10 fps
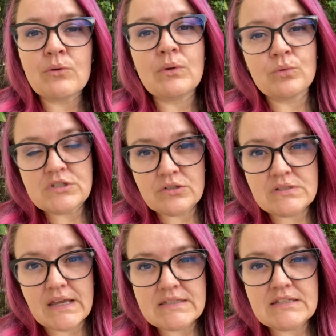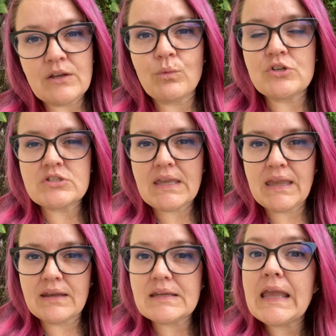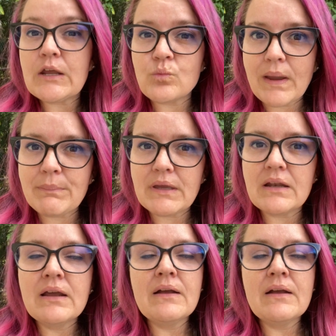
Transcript: we will still dust it. We just can't hand wipe it.